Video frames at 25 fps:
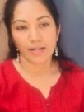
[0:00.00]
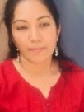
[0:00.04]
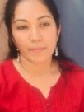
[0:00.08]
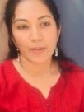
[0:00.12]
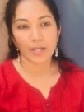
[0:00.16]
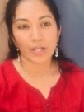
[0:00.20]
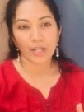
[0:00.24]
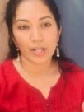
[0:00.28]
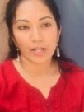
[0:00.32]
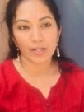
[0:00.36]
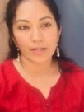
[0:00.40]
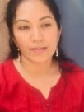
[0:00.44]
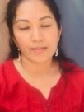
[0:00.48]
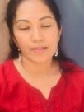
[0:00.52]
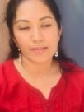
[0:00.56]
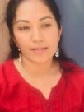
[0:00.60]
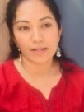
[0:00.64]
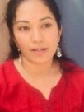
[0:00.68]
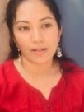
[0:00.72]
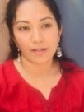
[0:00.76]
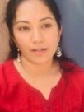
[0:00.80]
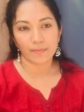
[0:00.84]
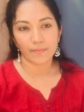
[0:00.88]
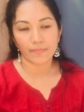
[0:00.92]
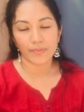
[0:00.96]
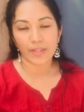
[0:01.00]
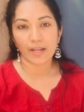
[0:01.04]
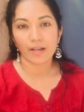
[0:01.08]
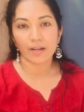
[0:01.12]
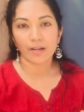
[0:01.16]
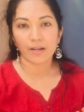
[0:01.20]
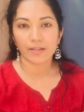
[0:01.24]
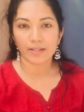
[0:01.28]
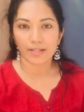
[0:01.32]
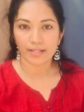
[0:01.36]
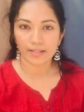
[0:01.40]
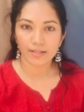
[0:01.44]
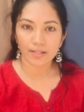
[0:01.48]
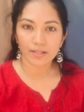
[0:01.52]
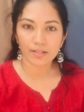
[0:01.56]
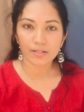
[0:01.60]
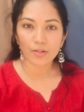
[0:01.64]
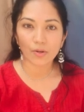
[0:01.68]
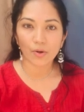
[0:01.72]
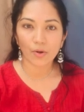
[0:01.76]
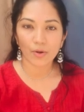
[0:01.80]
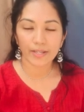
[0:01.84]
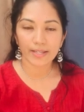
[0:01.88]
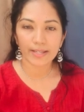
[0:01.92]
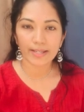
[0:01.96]
because um, they are in the
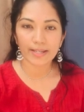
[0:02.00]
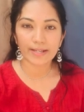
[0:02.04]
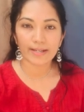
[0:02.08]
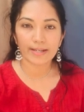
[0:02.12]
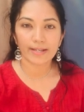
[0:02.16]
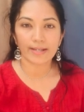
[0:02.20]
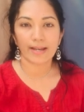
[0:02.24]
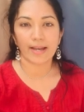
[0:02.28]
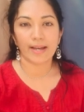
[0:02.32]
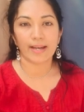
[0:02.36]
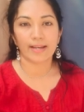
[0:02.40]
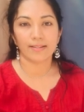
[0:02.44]
soil